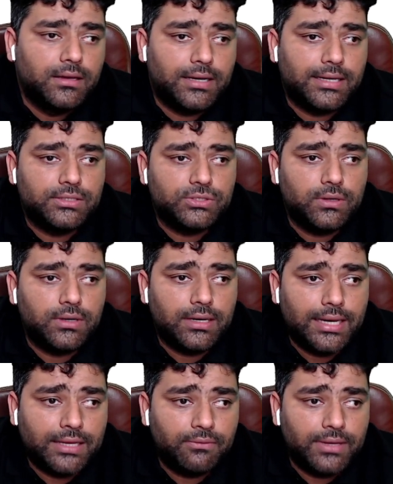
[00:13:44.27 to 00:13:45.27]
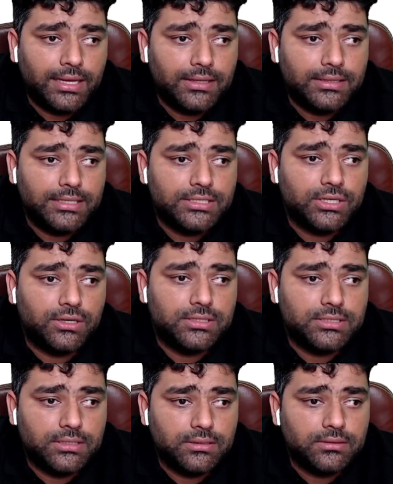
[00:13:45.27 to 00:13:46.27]
Right. So like we have this
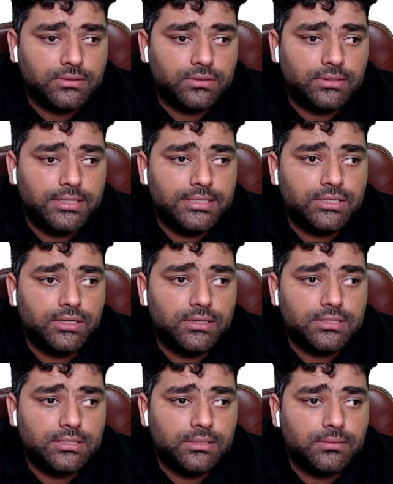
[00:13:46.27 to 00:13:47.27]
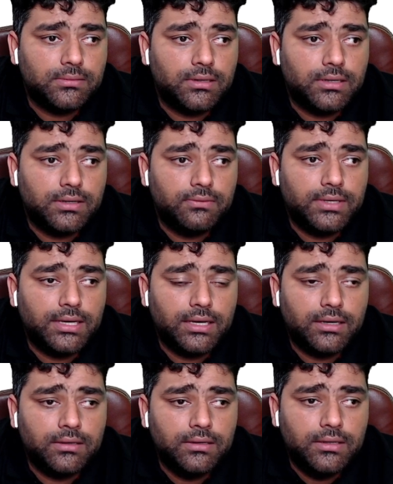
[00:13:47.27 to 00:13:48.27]
question. So this question we
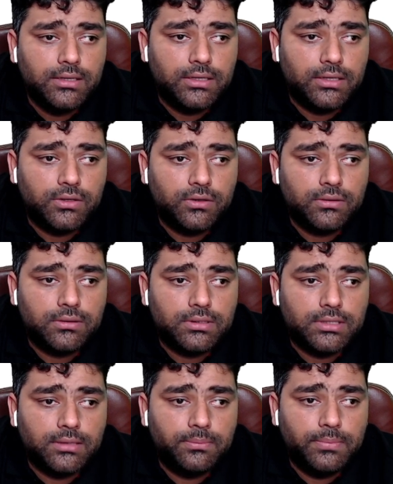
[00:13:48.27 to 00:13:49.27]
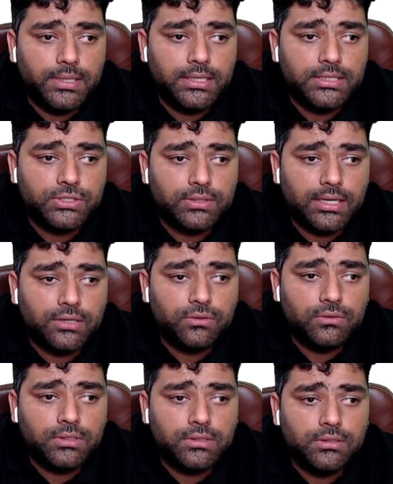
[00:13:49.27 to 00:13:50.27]
have, the big square
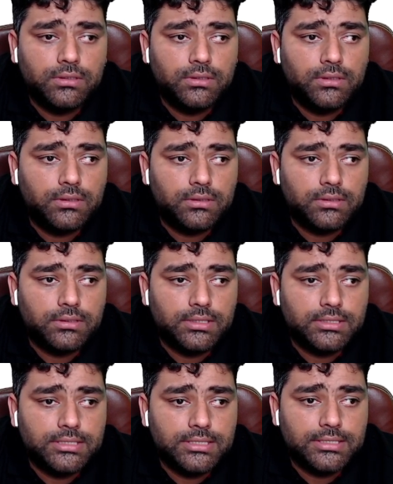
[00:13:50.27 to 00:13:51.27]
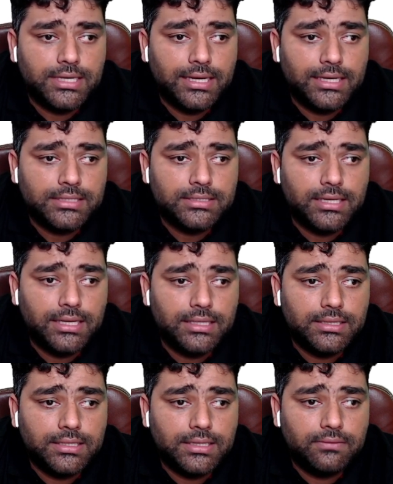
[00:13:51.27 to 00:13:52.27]
root. This is x,
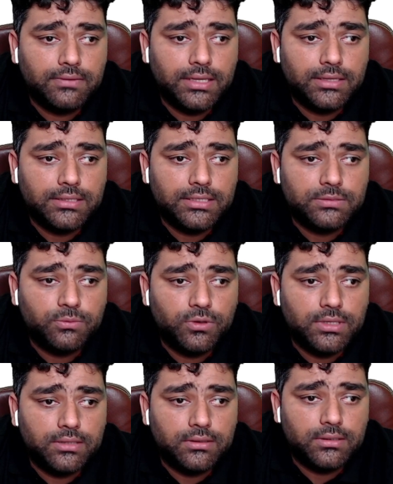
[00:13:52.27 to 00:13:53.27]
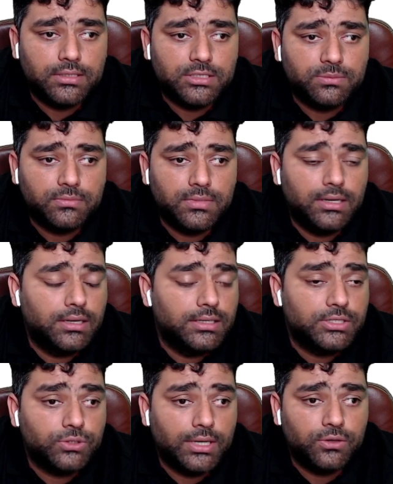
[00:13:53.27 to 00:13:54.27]
and then we have the small
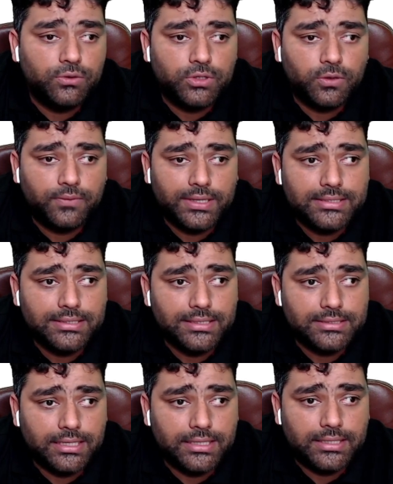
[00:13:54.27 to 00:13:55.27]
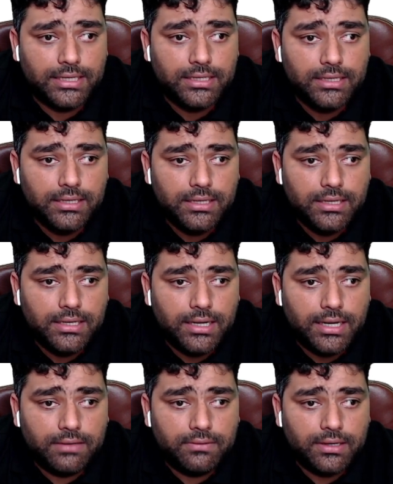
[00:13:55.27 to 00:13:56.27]
square root of x inside that,
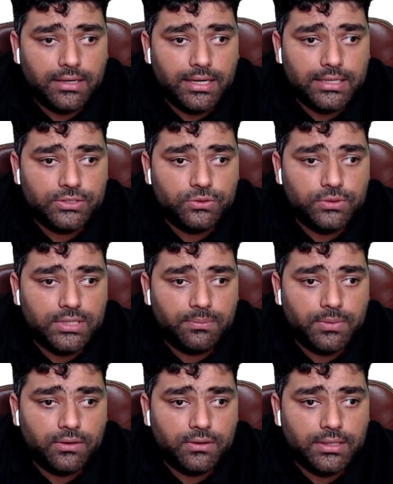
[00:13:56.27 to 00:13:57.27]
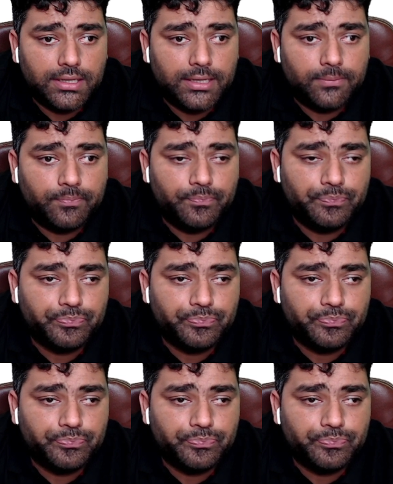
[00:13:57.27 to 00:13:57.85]
and we have x to the power m.